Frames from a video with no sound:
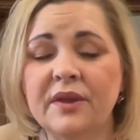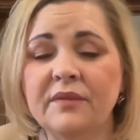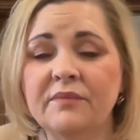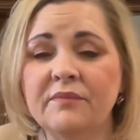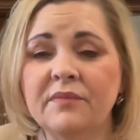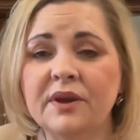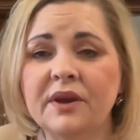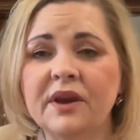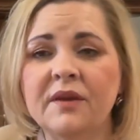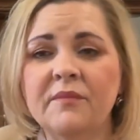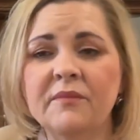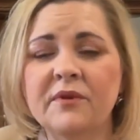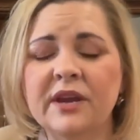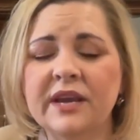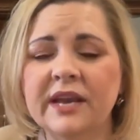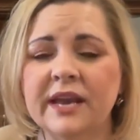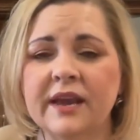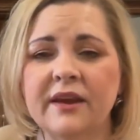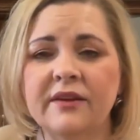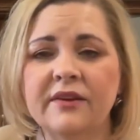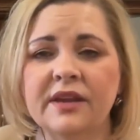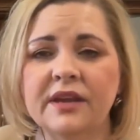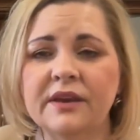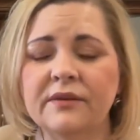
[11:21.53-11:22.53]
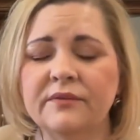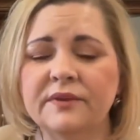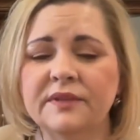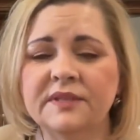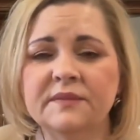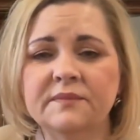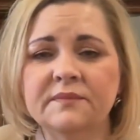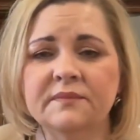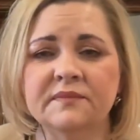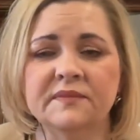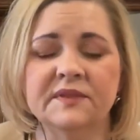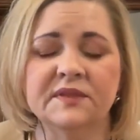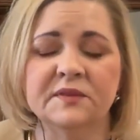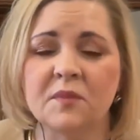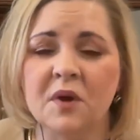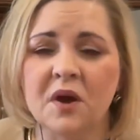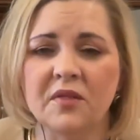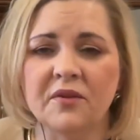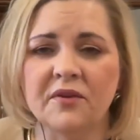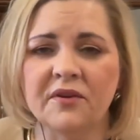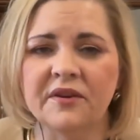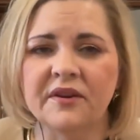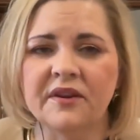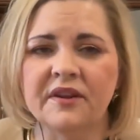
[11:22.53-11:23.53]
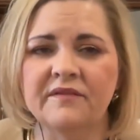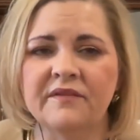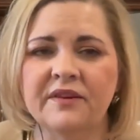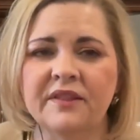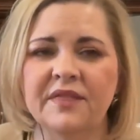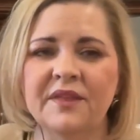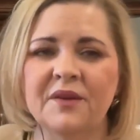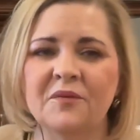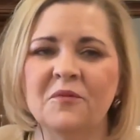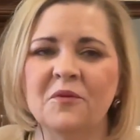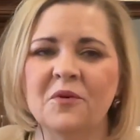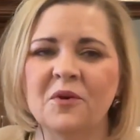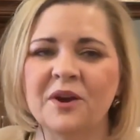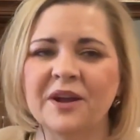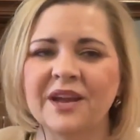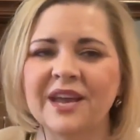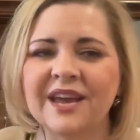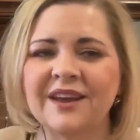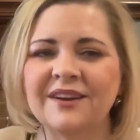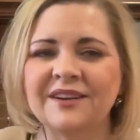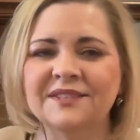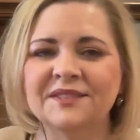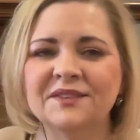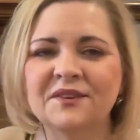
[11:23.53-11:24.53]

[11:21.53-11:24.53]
In Montgomery County, it was smaller even than Warren County,